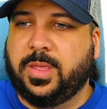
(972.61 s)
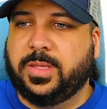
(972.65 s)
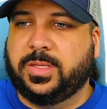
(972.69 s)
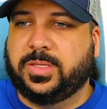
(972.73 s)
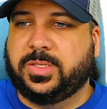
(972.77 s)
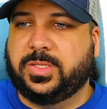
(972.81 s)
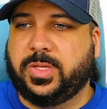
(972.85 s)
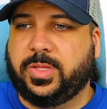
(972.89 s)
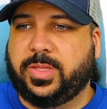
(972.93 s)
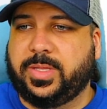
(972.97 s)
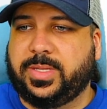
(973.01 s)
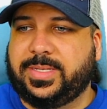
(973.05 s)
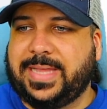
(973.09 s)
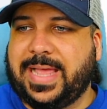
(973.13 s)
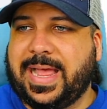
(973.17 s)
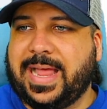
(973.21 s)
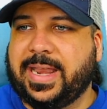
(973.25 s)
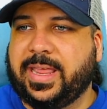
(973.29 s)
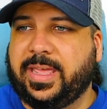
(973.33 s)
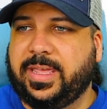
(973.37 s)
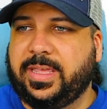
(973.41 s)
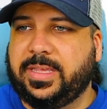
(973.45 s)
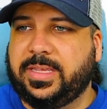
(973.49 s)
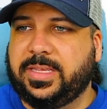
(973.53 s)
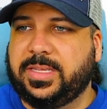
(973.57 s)
So the
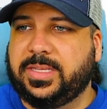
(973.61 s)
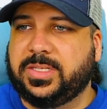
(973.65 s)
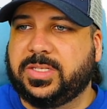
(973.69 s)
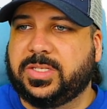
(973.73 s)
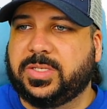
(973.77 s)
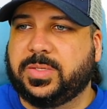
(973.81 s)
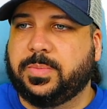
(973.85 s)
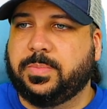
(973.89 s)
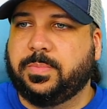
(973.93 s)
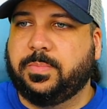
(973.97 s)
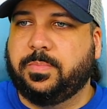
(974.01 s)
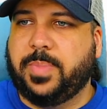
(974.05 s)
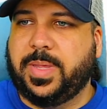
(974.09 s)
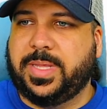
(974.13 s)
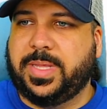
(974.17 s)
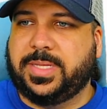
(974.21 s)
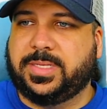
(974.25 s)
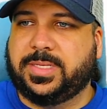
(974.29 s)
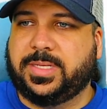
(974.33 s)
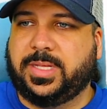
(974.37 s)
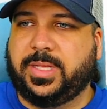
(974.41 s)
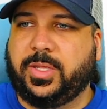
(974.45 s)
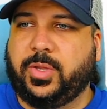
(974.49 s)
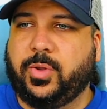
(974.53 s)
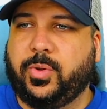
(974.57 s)
data is
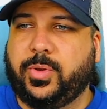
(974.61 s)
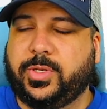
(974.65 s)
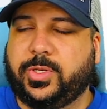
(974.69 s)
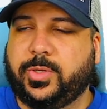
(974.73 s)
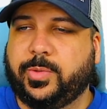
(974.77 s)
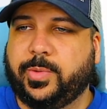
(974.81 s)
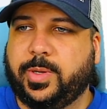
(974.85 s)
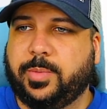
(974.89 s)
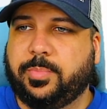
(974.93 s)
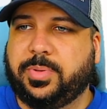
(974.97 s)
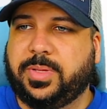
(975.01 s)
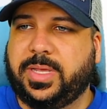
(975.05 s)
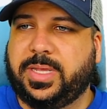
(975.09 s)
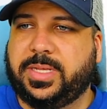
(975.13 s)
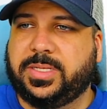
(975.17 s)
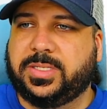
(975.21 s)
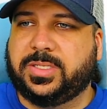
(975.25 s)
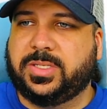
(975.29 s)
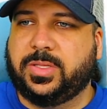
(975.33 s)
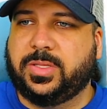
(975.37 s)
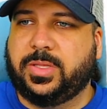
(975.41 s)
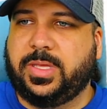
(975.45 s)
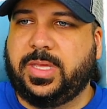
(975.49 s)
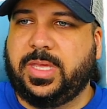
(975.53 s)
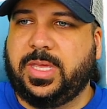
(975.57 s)
basically going to replace.
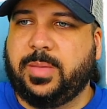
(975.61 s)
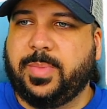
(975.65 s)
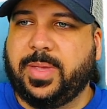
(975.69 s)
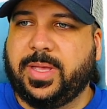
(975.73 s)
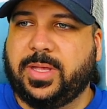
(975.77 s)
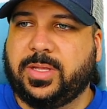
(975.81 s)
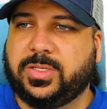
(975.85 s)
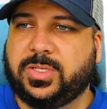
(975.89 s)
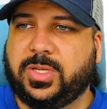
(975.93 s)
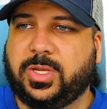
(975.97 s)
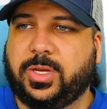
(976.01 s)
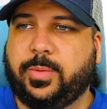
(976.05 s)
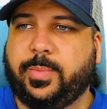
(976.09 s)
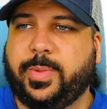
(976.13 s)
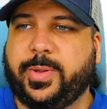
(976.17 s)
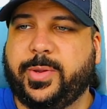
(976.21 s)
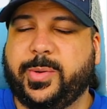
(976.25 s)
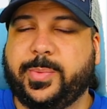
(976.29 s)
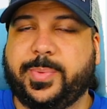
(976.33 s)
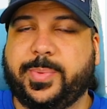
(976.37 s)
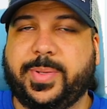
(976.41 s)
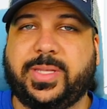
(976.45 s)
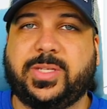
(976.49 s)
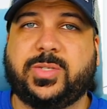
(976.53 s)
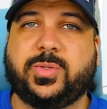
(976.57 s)
So the email is going to be
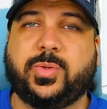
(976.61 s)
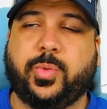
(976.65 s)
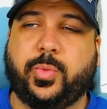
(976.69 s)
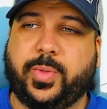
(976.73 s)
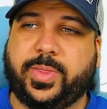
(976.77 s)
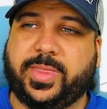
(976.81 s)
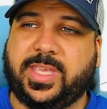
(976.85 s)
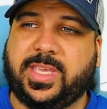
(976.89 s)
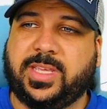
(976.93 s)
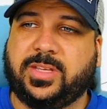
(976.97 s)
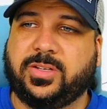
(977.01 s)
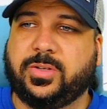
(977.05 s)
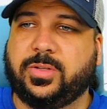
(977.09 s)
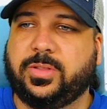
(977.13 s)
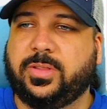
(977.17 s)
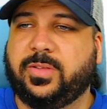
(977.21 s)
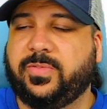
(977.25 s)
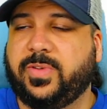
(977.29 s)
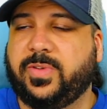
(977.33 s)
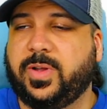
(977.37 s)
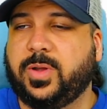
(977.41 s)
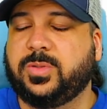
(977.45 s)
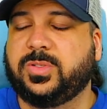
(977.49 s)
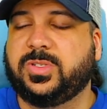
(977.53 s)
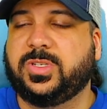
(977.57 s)
replaced with what they entered. The
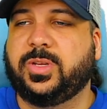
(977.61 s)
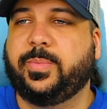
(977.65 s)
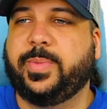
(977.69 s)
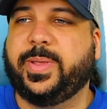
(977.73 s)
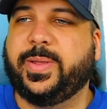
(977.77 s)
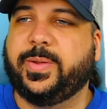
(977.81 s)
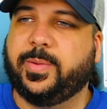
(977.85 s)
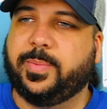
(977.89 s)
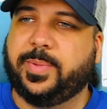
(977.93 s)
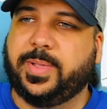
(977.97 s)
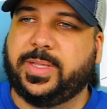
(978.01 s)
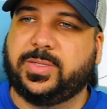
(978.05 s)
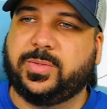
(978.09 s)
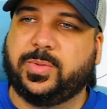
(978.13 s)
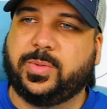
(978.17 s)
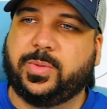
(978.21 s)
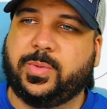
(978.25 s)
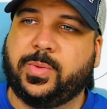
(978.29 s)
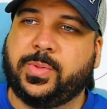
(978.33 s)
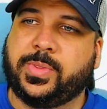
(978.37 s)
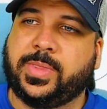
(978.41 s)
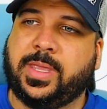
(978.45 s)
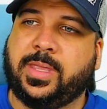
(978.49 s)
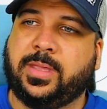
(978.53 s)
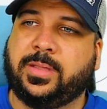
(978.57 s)
phone is going to be replaced with
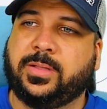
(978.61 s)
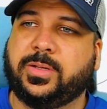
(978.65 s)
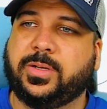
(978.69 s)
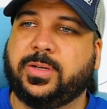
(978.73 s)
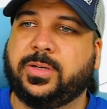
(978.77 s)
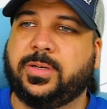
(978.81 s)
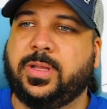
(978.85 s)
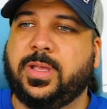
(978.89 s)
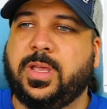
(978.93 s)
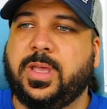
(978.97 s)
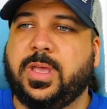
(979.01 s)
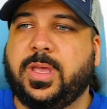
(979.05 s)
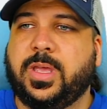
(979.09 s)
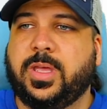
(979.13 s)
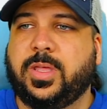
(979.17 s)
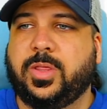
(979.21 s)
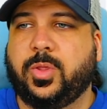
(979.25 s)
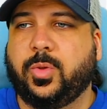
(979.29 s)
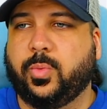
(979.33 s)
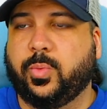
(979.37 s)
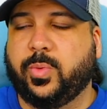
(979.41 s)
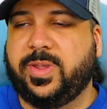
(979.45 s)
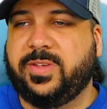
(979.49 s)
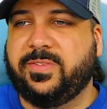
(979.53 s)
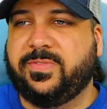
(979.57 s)
what they entered.
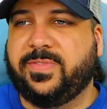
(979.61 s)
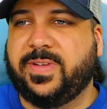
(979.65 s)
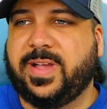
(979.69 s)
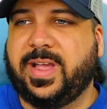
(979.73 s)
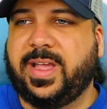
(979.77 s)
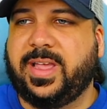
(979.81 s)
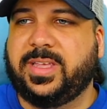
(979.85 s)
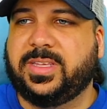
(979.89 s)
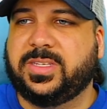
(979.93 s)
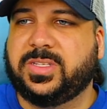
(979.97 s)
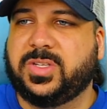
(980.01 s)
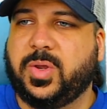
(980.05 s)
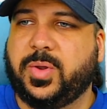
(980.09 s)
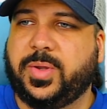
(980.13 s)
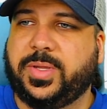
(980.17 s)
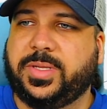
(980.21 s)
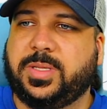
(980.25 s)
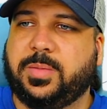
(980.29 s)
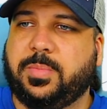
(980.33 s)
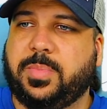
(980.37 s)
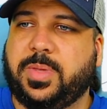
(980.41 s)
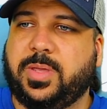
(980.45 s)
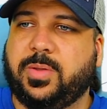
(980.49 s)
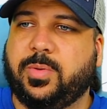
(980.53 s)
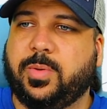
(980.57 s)
The refi is going
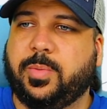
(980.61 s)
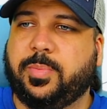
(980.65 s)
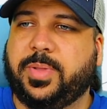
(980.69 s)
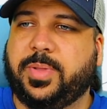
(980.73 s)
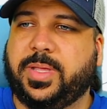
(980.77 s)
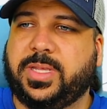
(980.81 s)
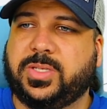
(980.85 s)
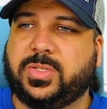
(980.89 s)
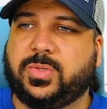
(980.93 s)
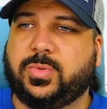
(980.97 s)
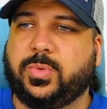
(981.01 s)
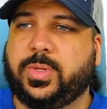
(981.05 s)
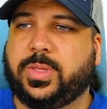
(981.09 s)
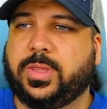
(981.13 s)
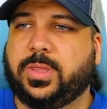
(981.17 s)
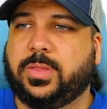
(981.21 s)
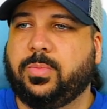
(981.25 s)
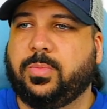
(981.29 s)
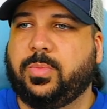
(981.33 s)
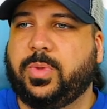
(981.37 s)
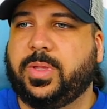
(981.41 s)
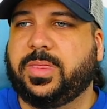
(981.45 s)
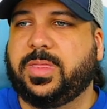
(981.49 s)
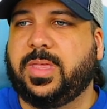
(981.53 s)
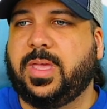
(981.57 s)
to be replaced with
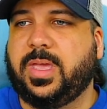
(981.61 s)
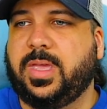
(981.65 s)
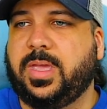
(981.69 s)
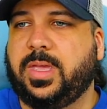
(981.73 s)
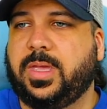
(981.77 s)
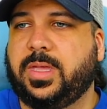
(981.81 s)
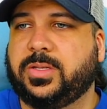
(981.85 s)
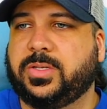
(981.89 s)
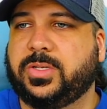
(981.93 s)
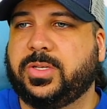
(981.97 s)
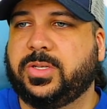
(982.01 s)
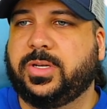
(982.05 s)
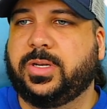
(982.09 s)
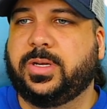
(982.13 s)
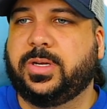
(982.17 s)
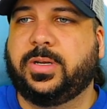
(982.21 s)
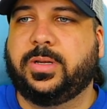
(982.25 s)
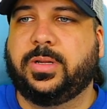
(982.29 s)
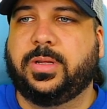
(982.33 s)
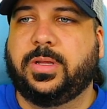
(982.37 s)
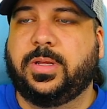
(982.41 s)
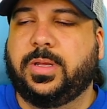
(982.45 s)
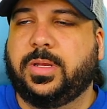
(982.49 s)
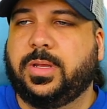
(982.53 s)
what they entered.